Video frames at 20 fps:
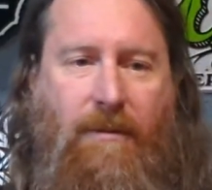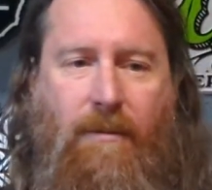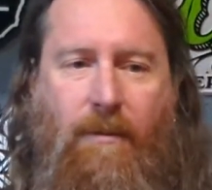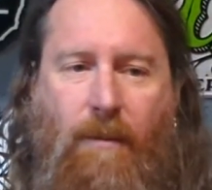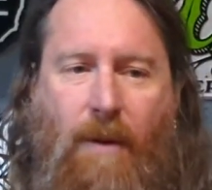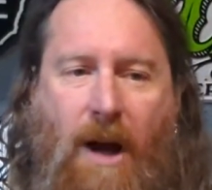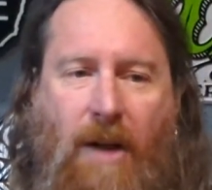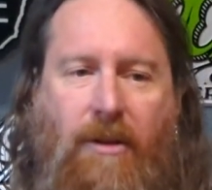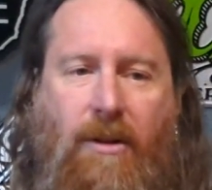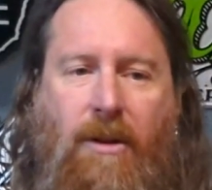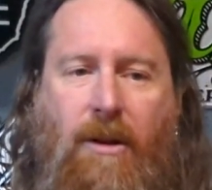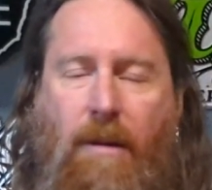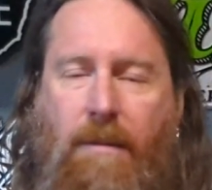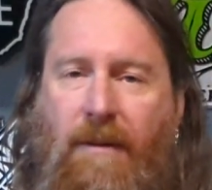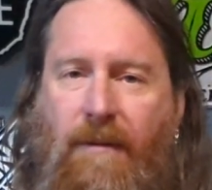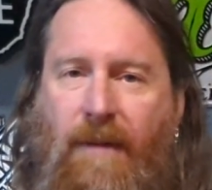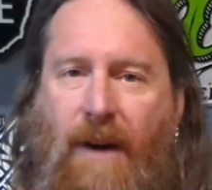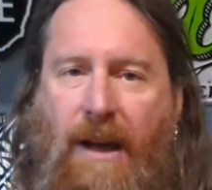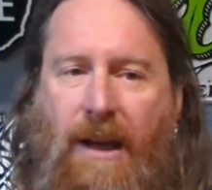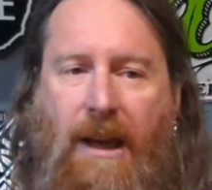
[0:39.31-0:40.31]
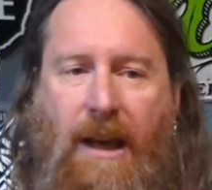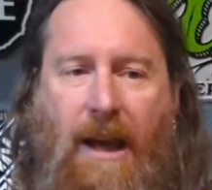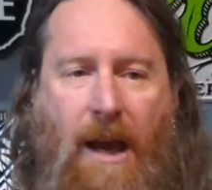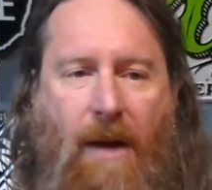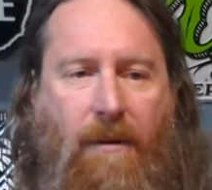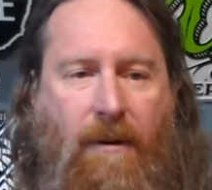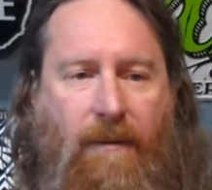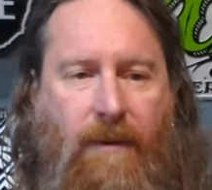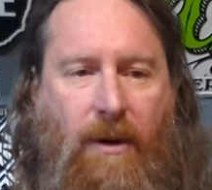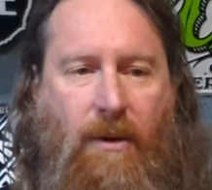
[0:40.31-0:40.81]
watching the Urban Viking
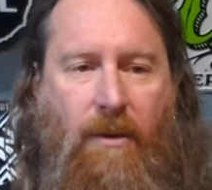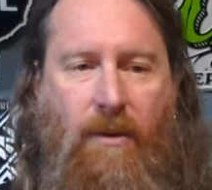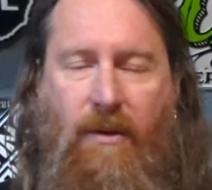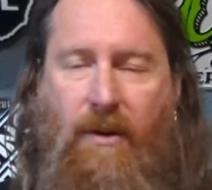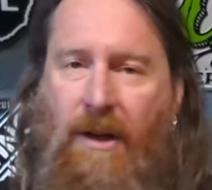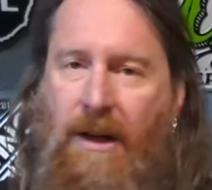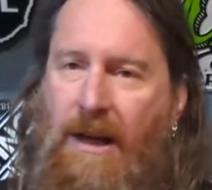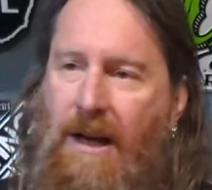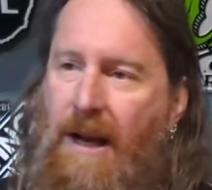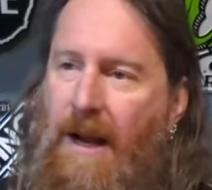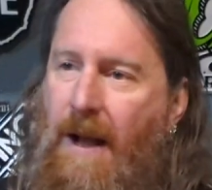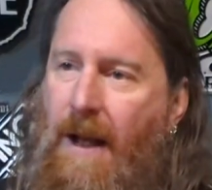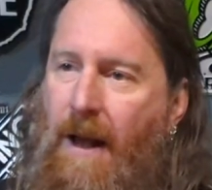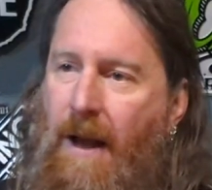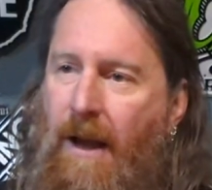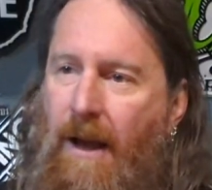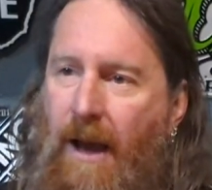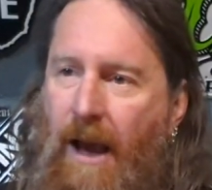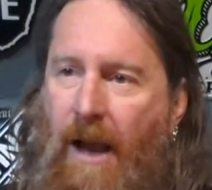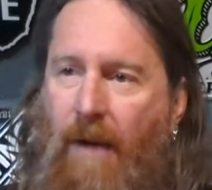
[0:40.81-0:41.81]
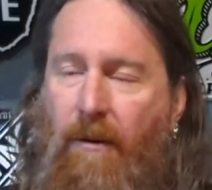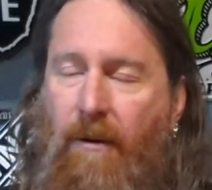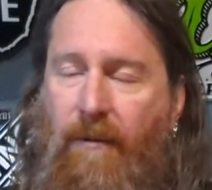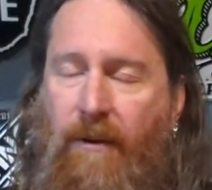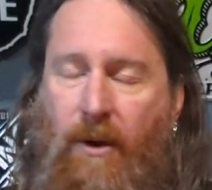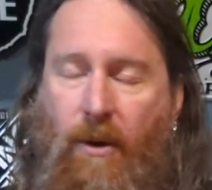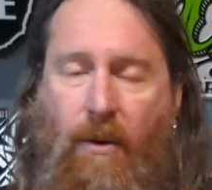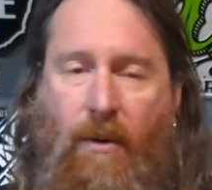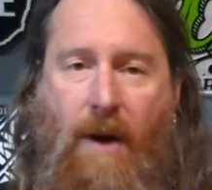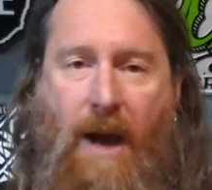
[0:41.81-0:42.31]
ale
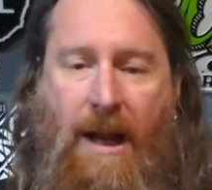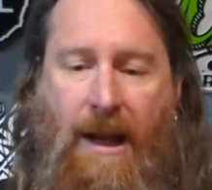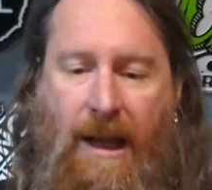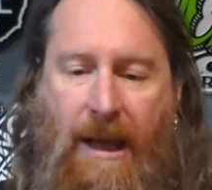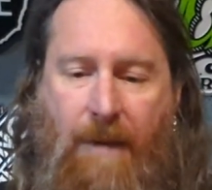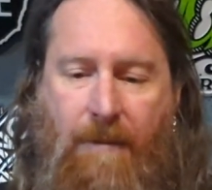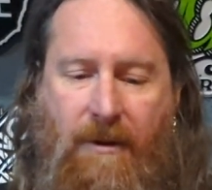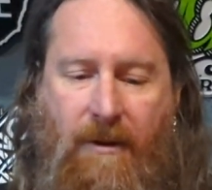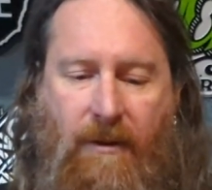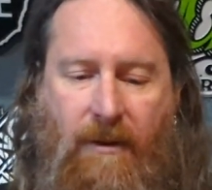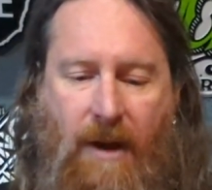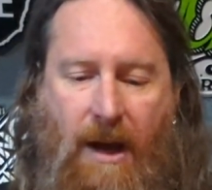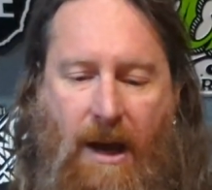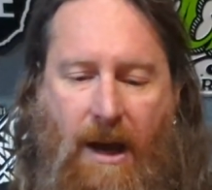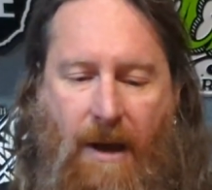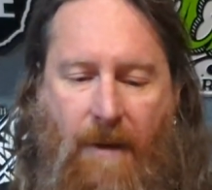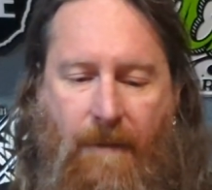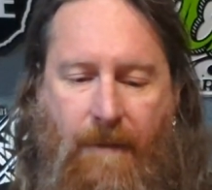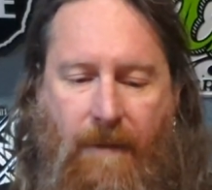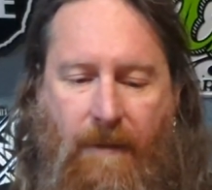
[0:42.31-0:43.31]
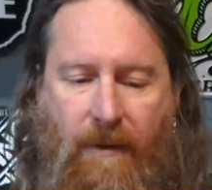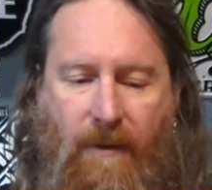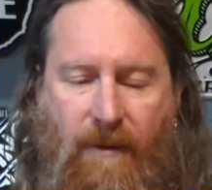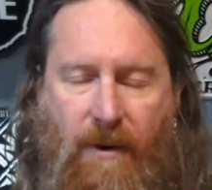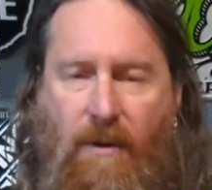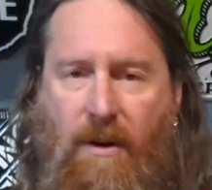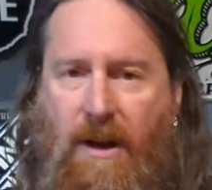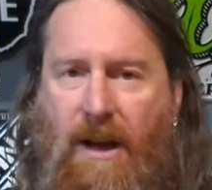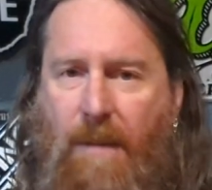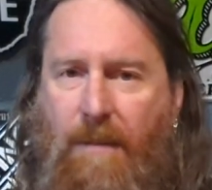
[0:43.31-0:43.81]
review, and he was
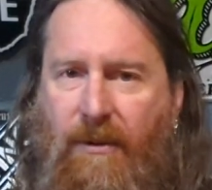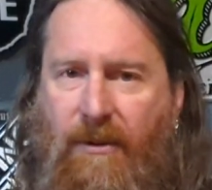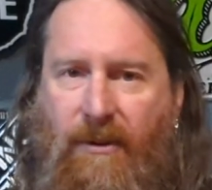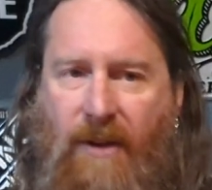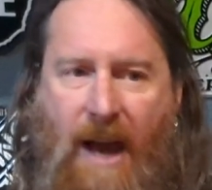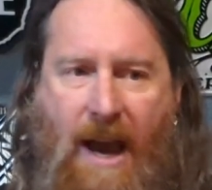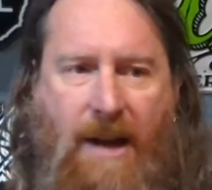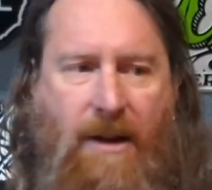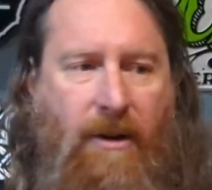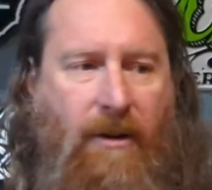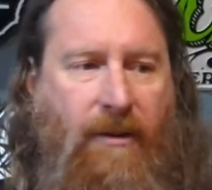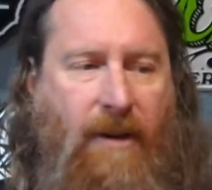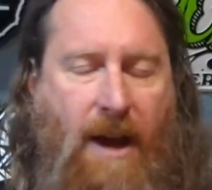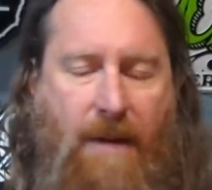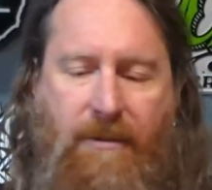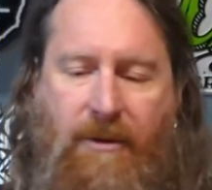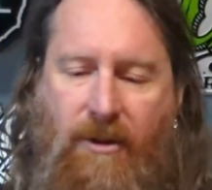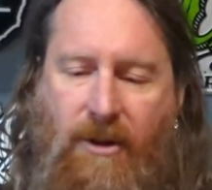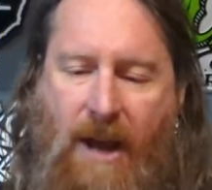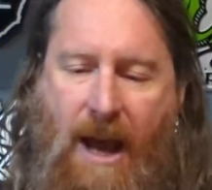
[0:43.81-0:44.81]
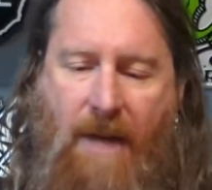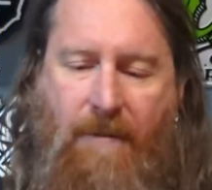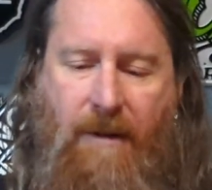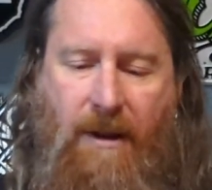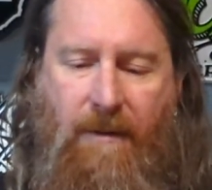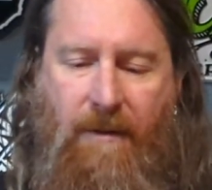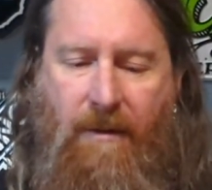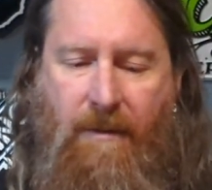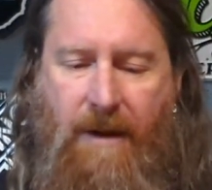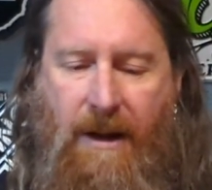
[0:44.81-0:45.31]
reviewing a couple ciders. I was chatting
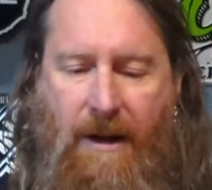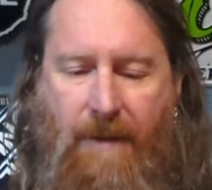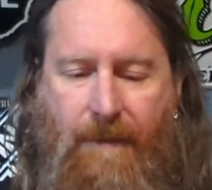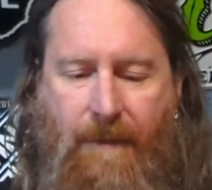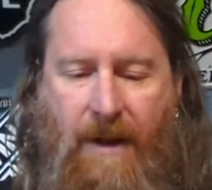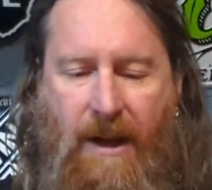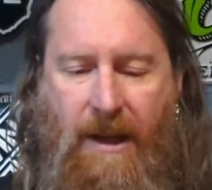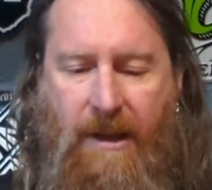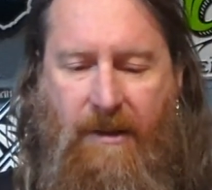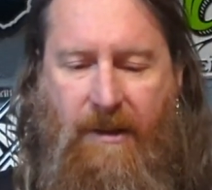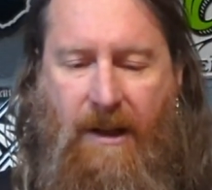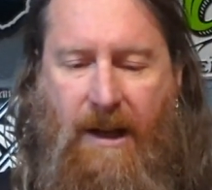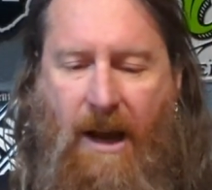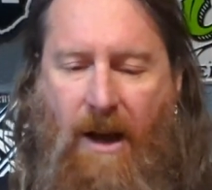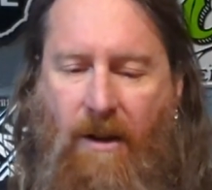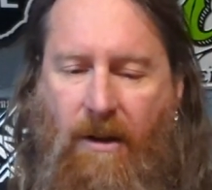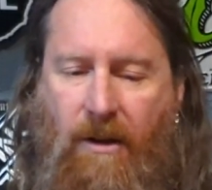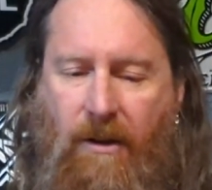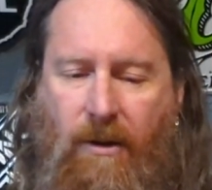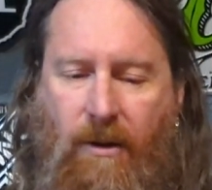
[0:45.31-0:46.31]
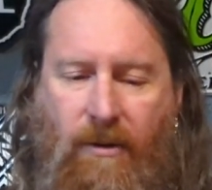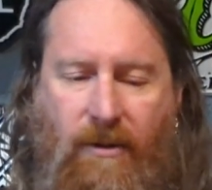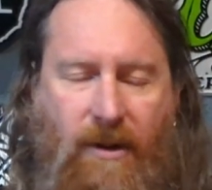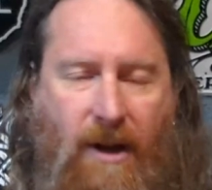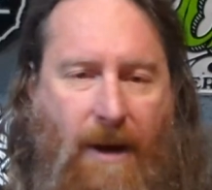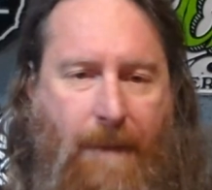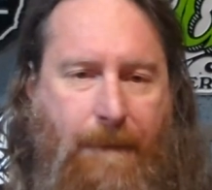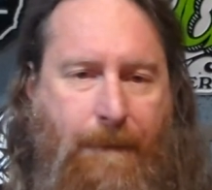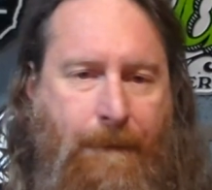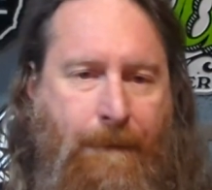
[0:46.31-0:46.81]
with him for a minute, and he said I ought to do
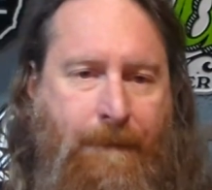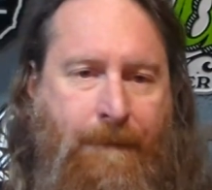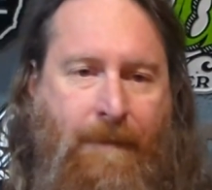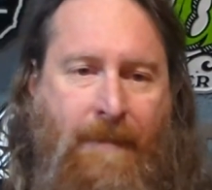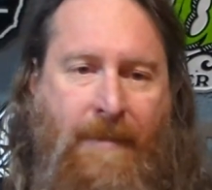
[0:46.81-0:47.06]
some.